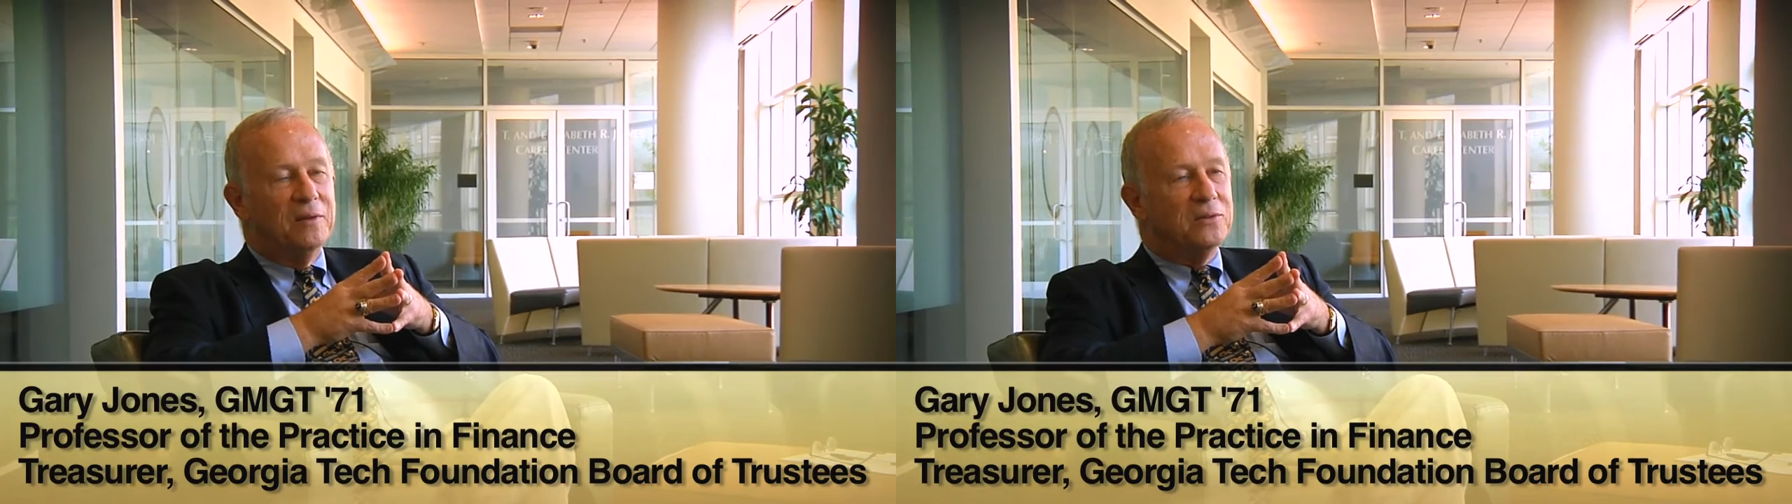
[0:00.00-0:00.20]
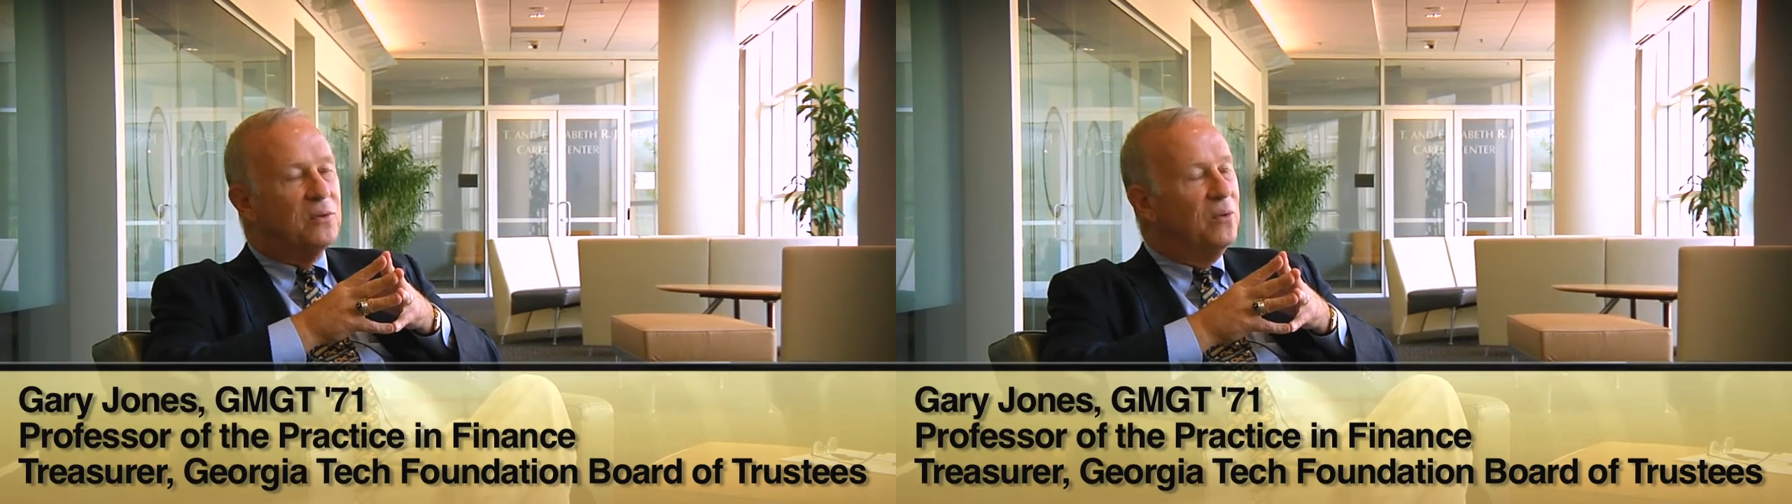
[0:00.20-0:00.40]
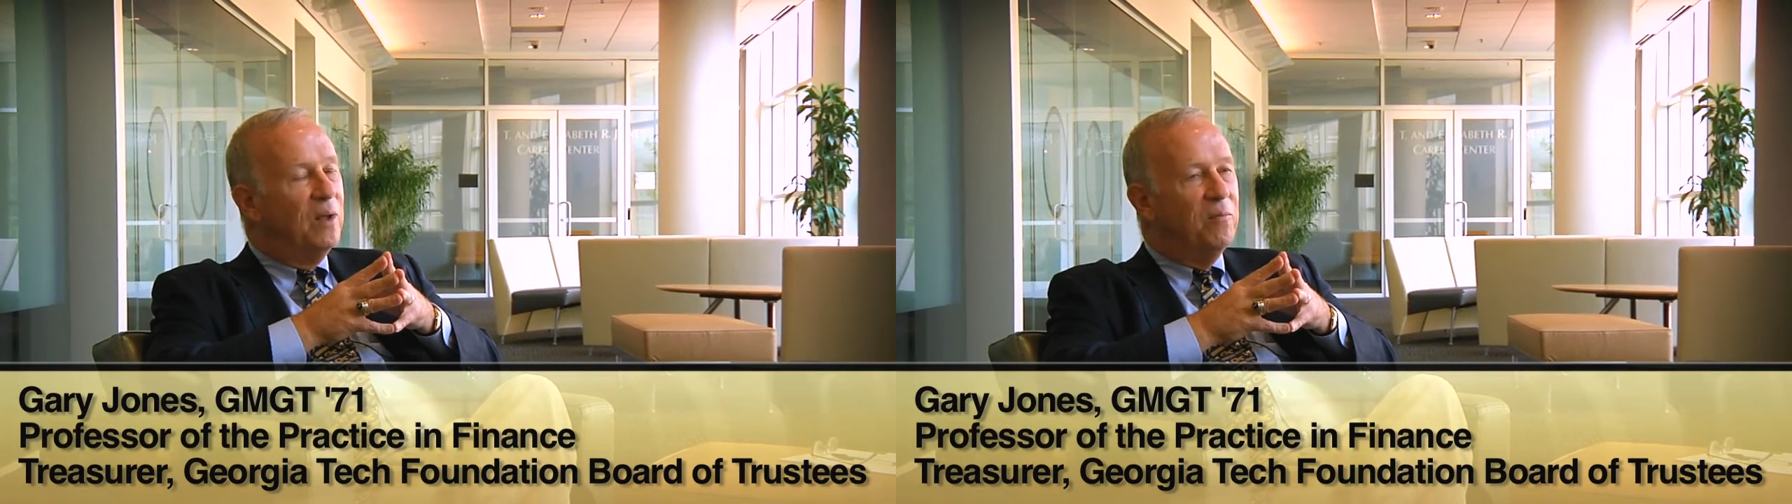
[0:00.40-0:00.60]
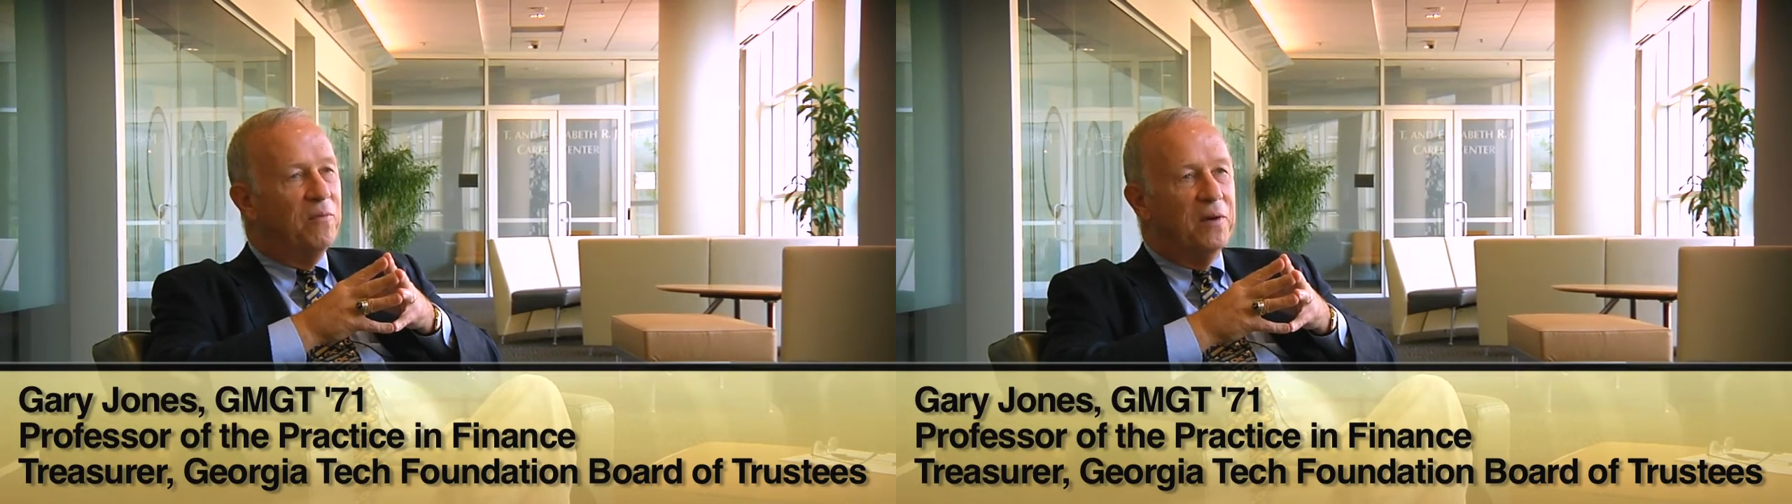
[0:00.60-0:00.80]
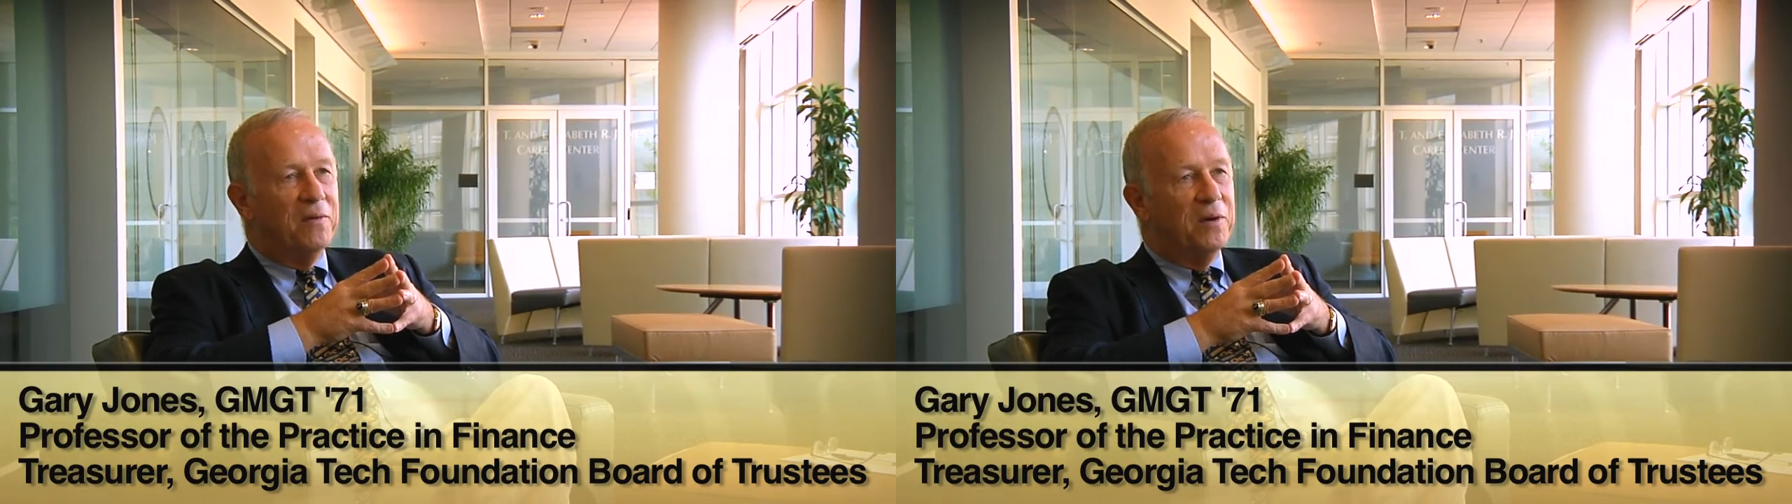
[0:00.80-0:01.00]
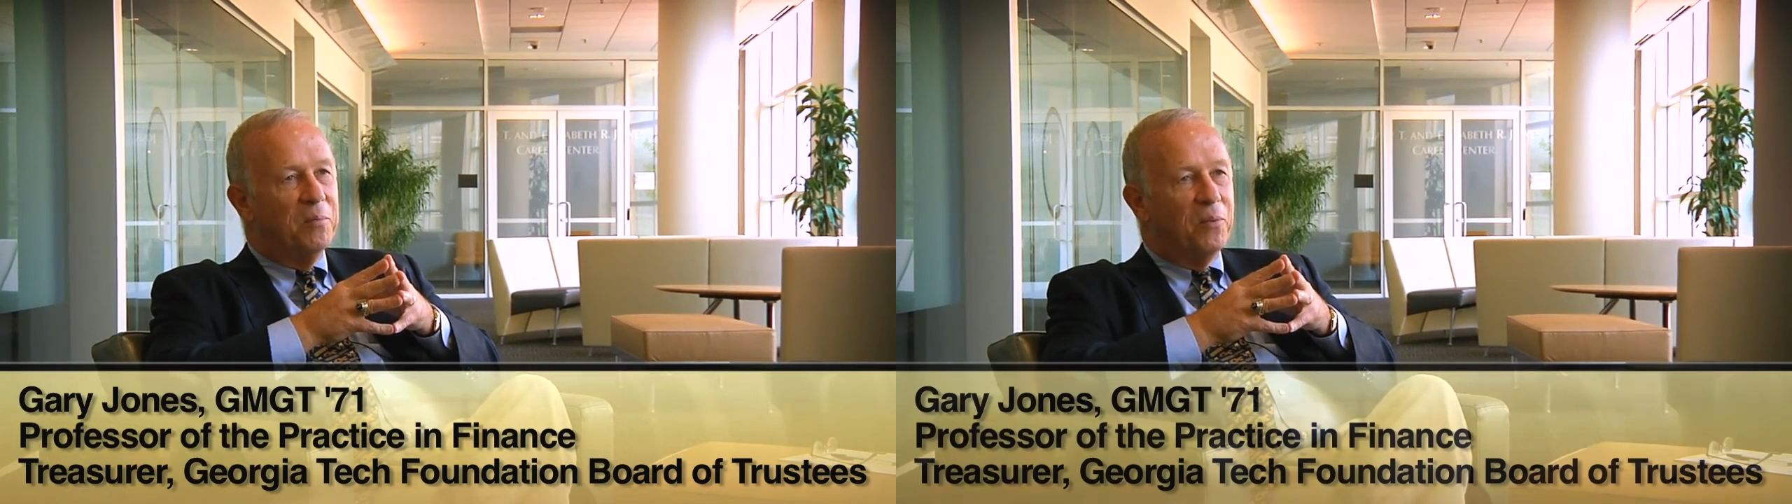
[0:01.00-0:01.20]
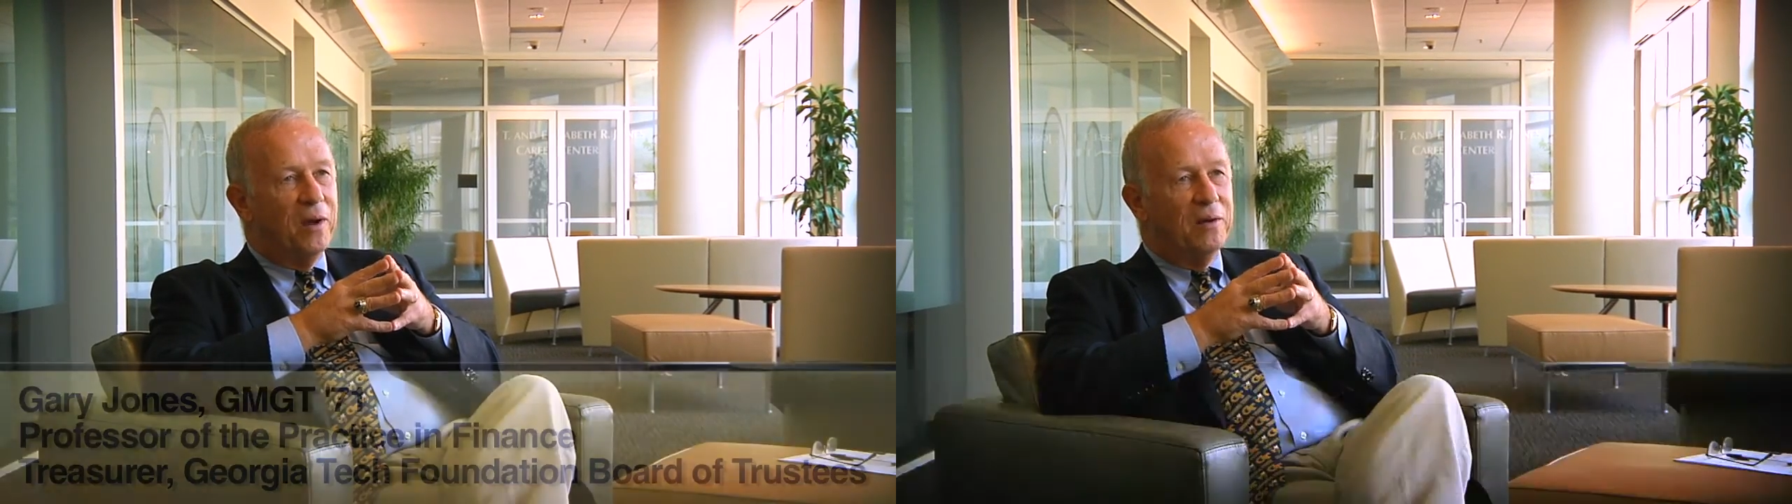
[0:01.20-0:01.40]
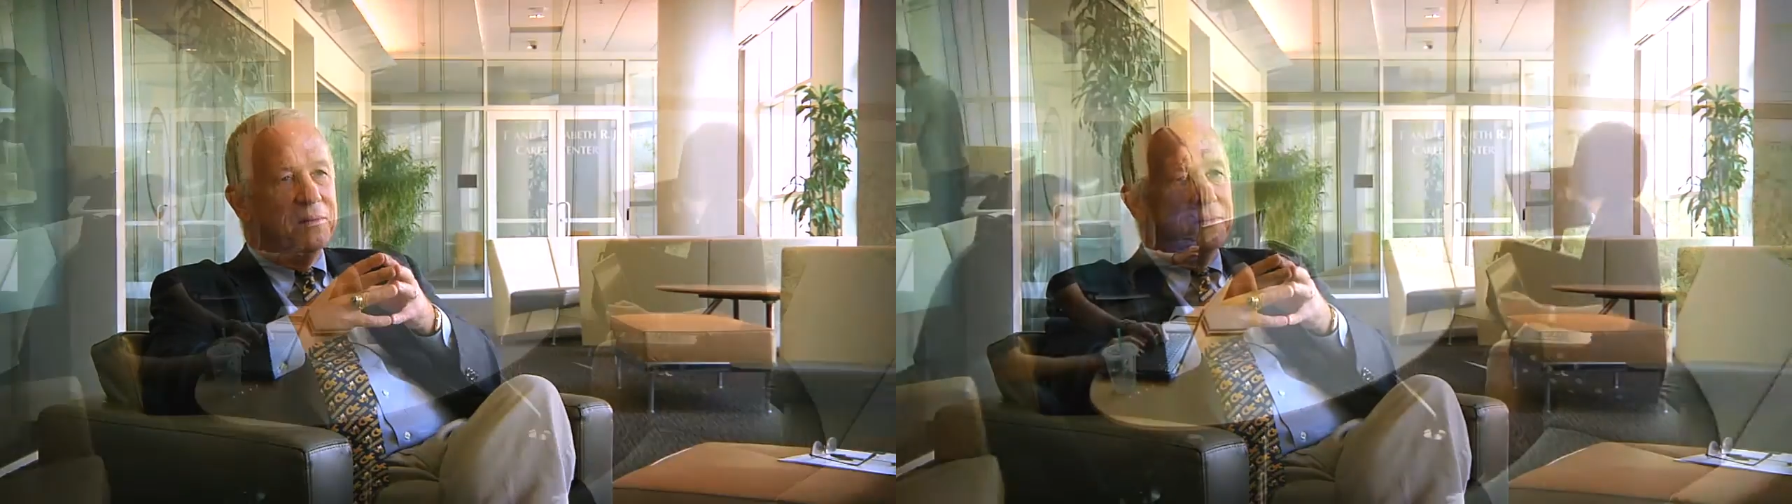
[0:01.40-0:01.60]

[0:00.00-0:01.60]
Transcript: the school, I'm very, very proud.